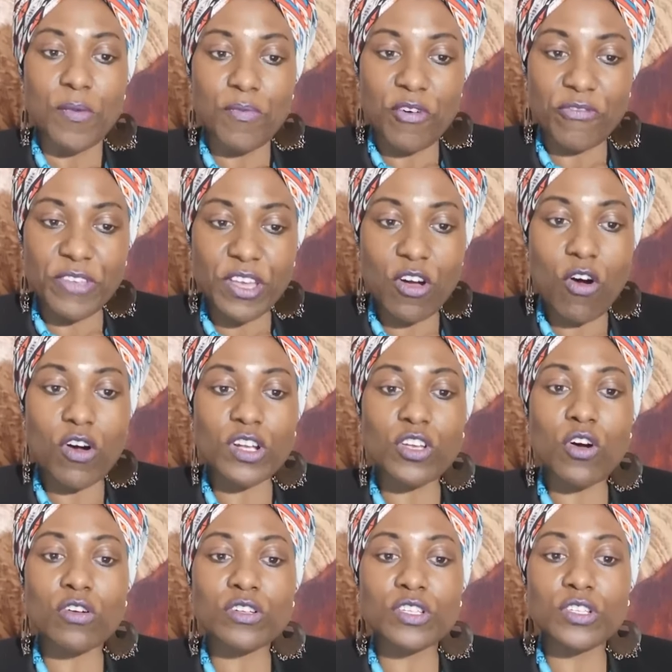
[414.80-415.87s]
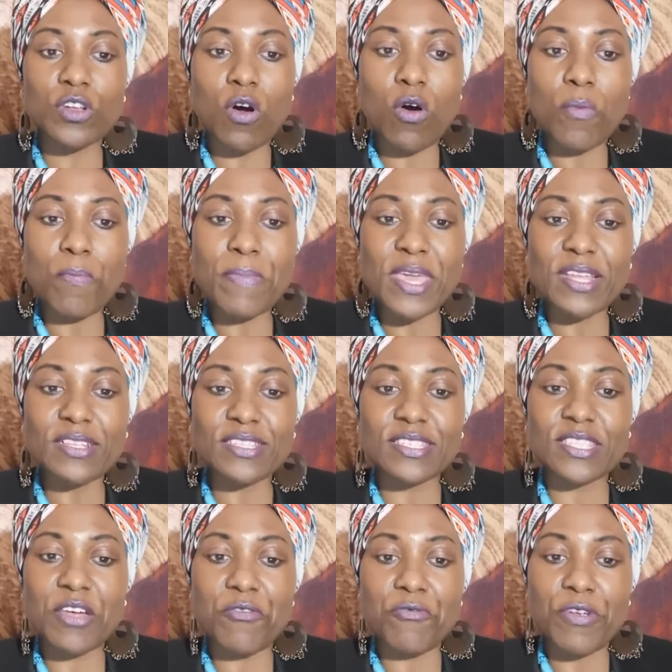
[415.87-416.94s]
Moving on, Cotonou
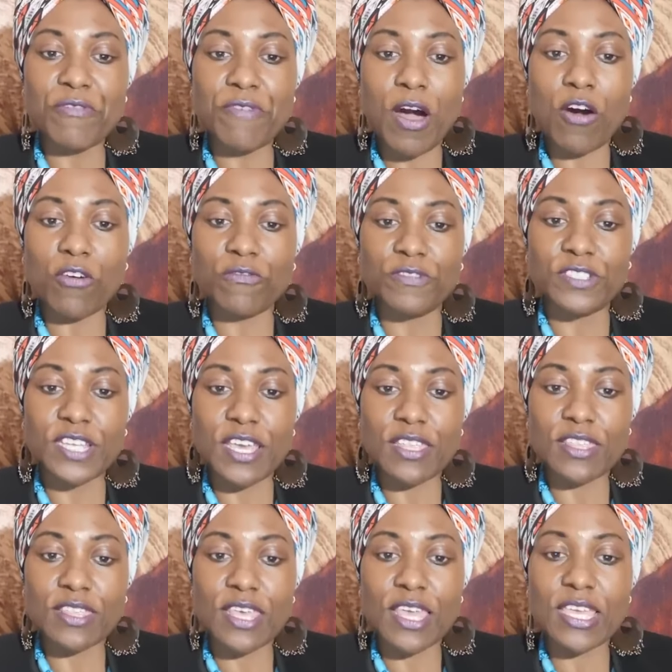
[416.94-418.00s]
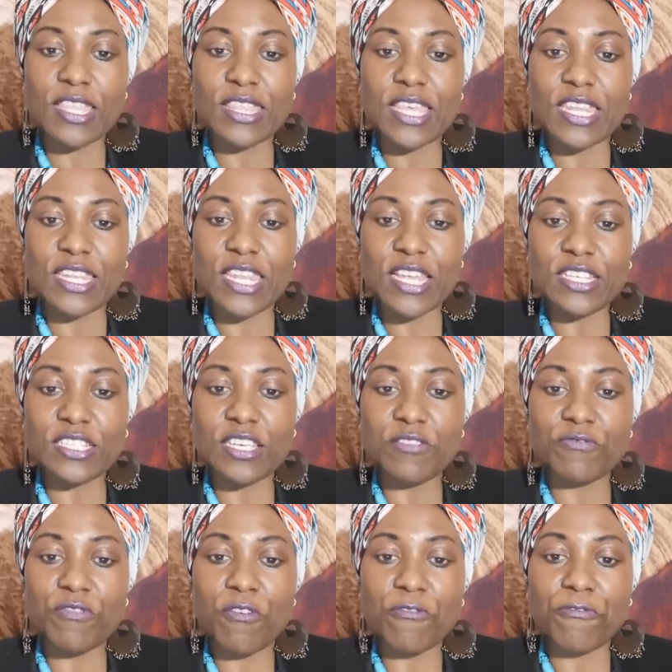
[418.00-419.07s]
means the river of death in the
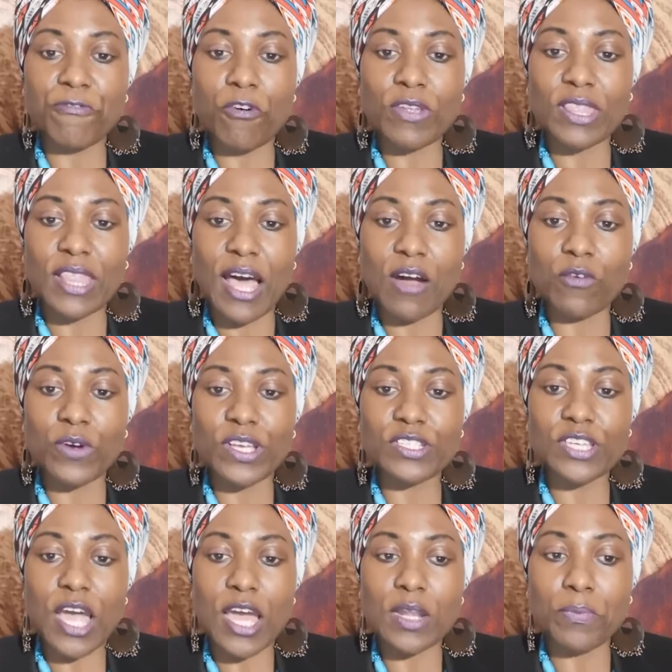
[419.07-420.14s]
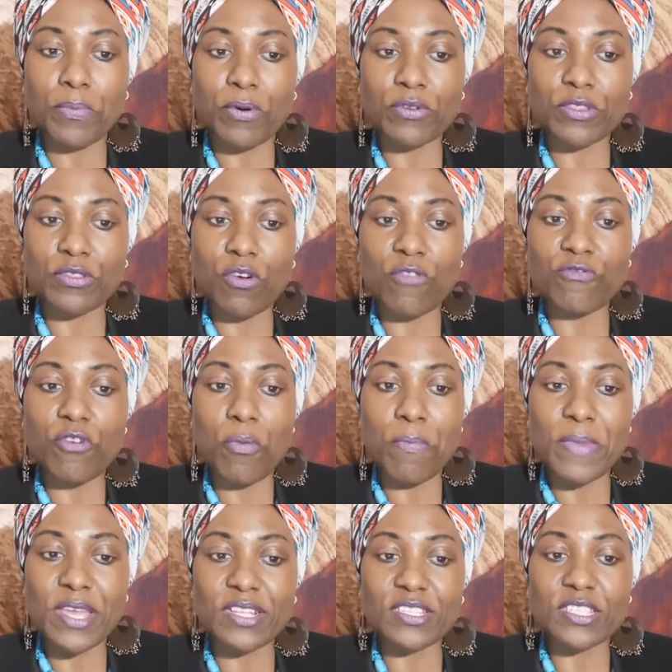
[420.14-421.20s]
native Fon language, and Porto Novo
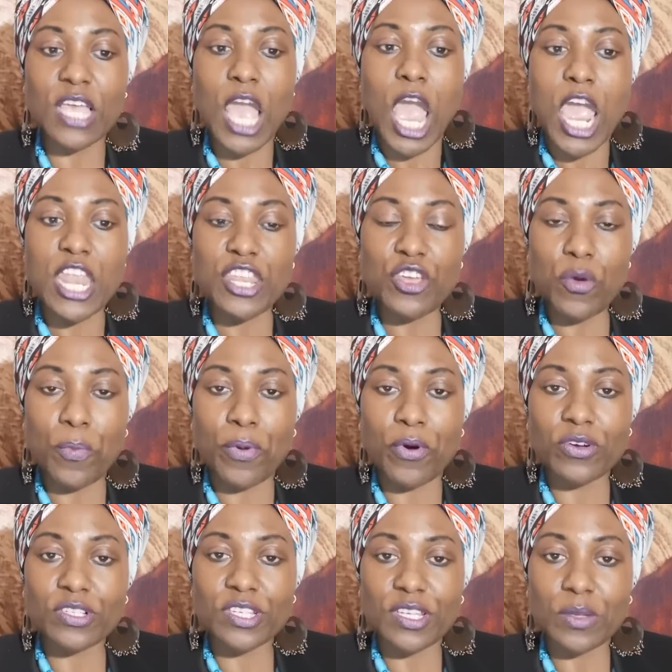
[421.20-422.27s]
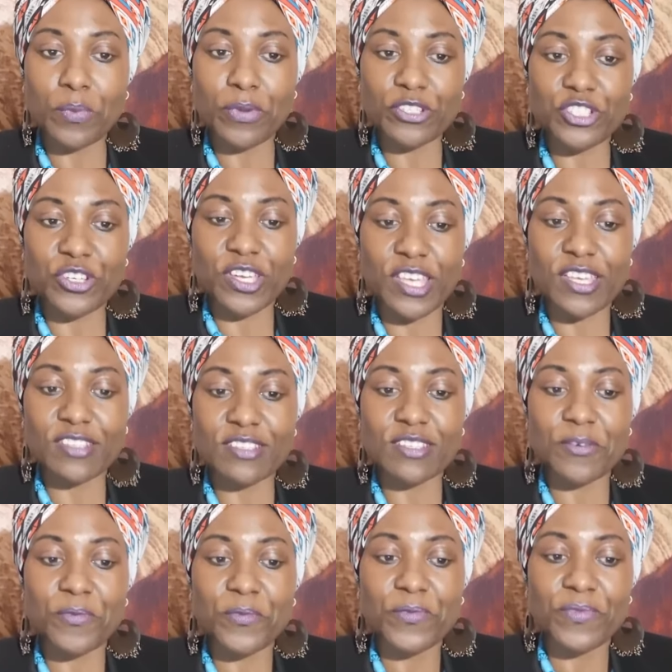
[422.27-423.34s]
means new port in
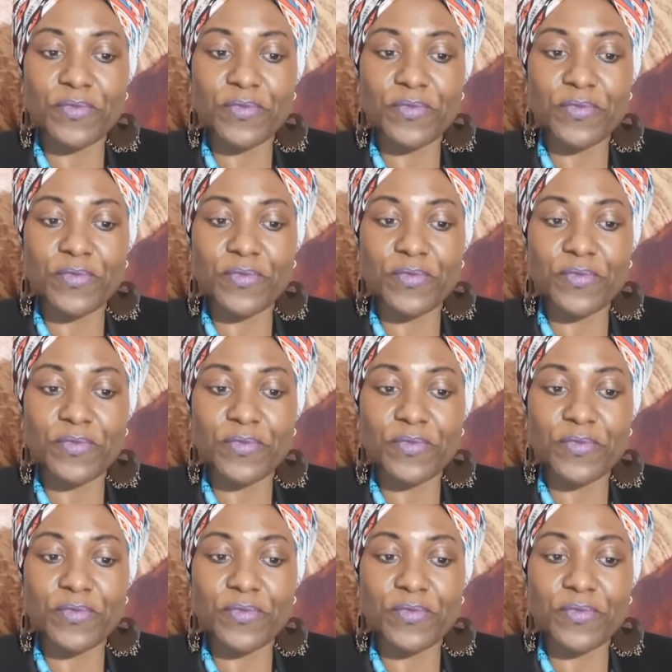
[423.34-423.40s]
Portuguese.